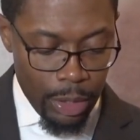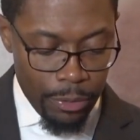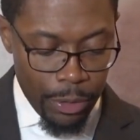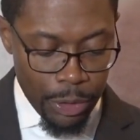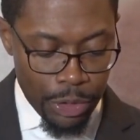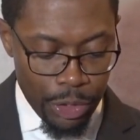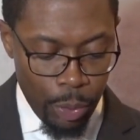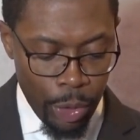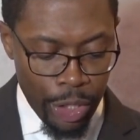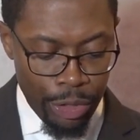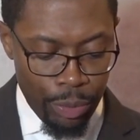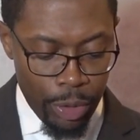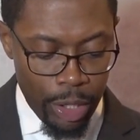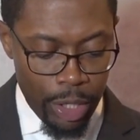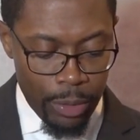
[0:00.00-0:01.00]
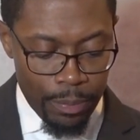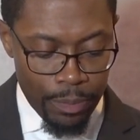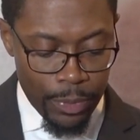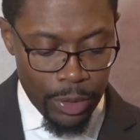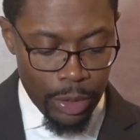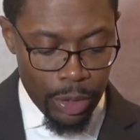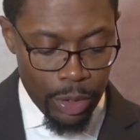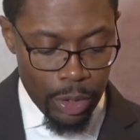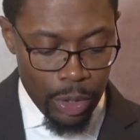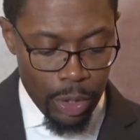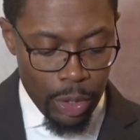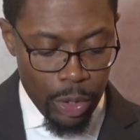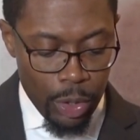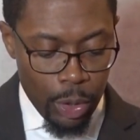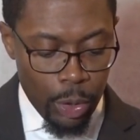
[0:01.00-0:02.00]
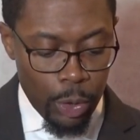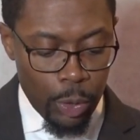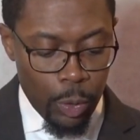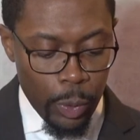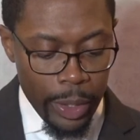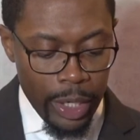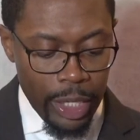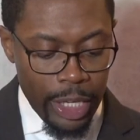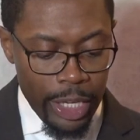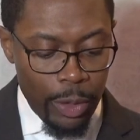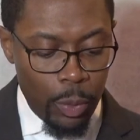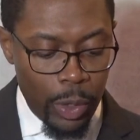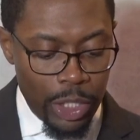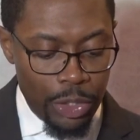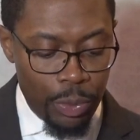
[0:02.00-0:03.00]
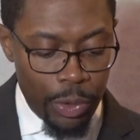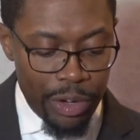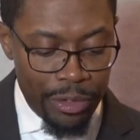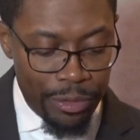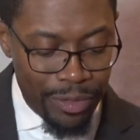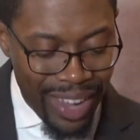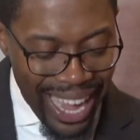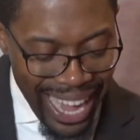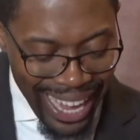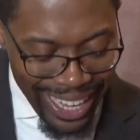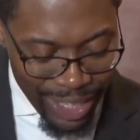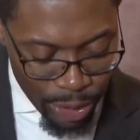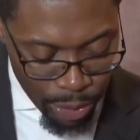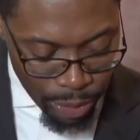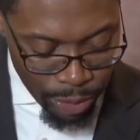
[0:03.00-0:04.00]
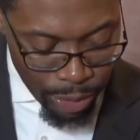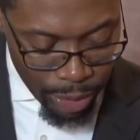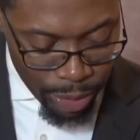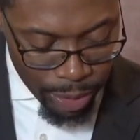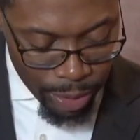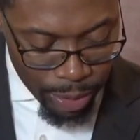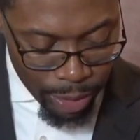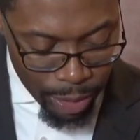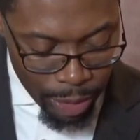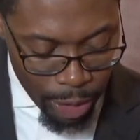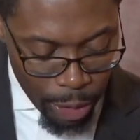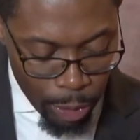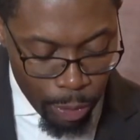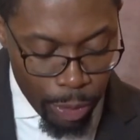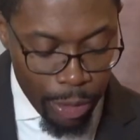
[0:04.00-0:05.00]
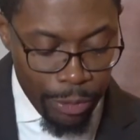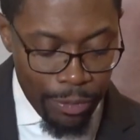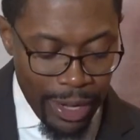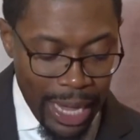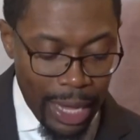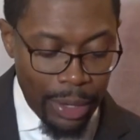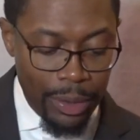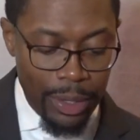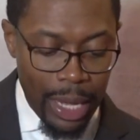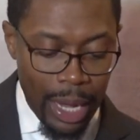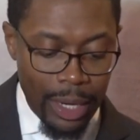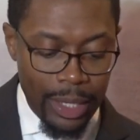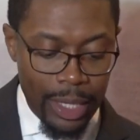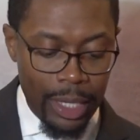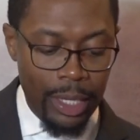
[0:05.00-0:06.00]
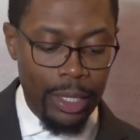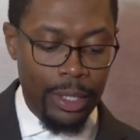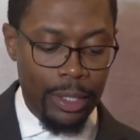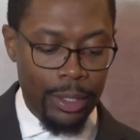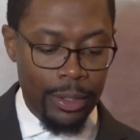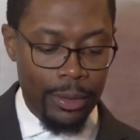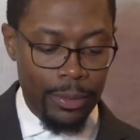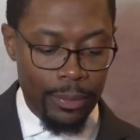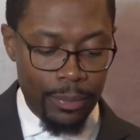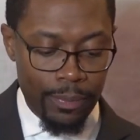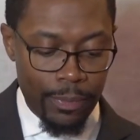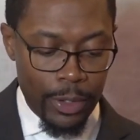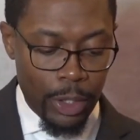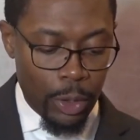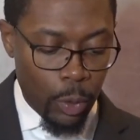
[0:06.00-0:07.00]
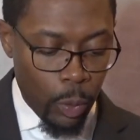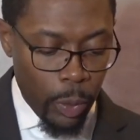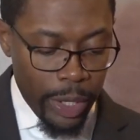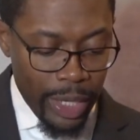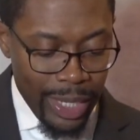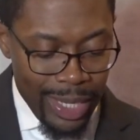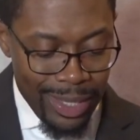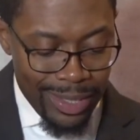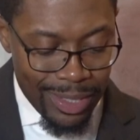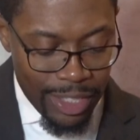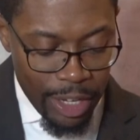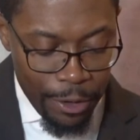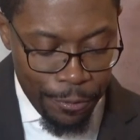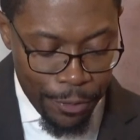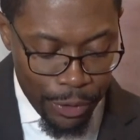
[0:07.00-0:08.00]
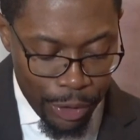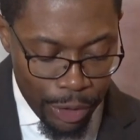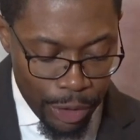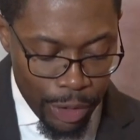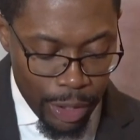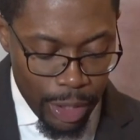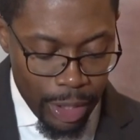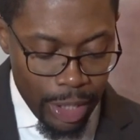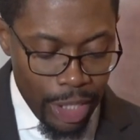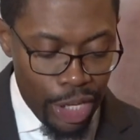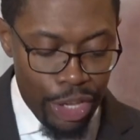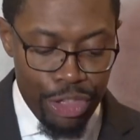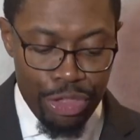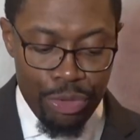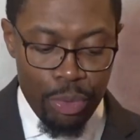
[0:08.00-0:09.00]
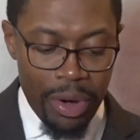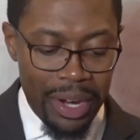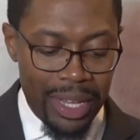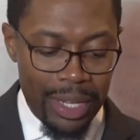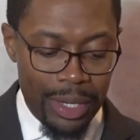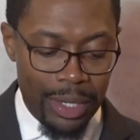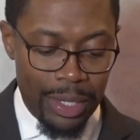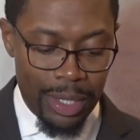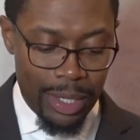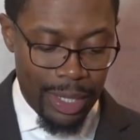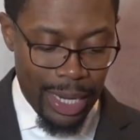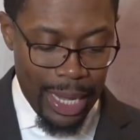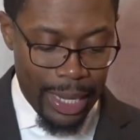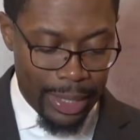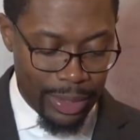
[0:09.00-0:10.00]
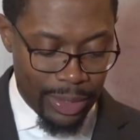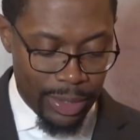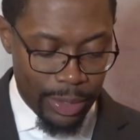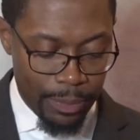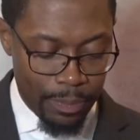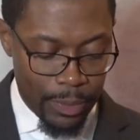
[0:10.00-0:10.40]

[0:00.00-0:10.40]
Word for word: Verse twenty-three, "Who when he was reviled, reviled not again. When he suffered, he threatened not,